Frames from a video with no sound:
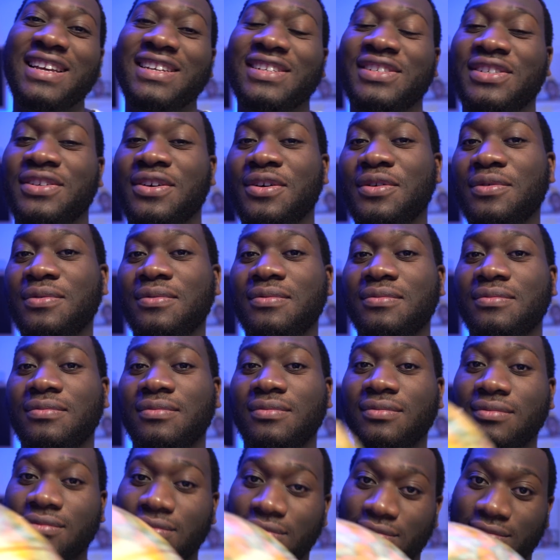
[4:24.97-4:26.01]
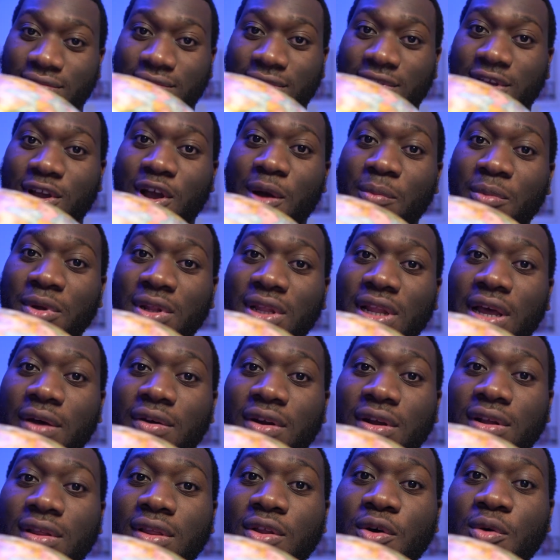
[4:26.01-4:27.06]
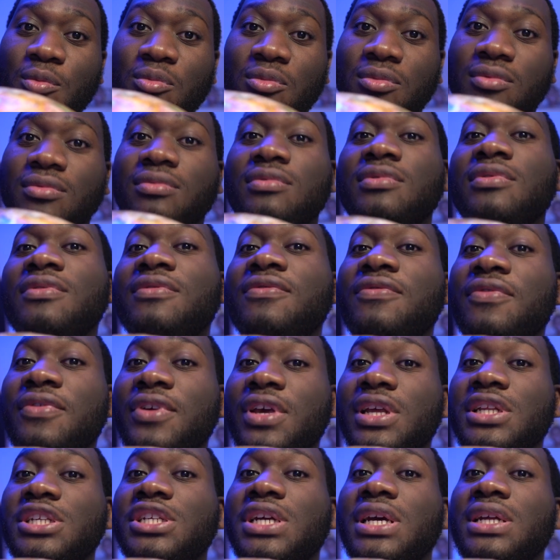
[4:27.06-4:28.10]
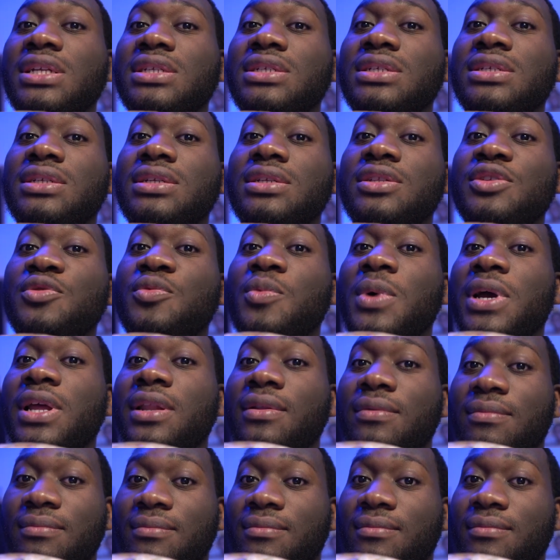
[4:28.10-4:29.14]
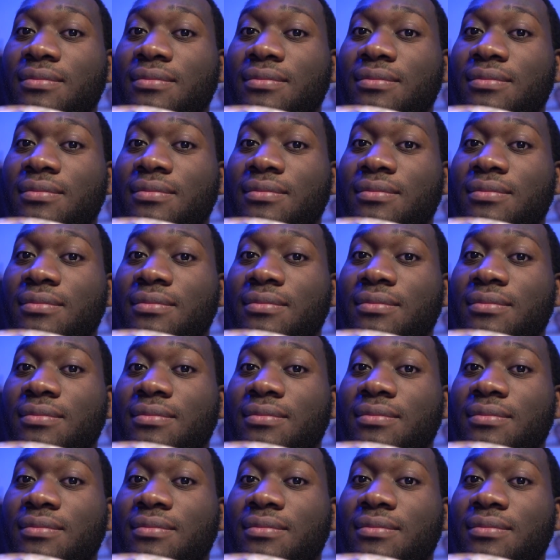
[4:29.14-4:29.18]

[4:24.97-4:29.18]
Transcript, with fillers: So coming down the globe for your chance to win.